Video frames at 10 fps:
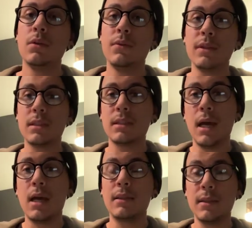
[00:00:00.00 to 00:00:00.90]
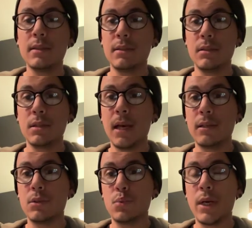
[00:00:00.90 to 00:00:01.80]
This is a sign of
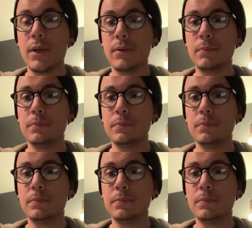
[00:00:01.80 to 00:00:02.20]
surrender,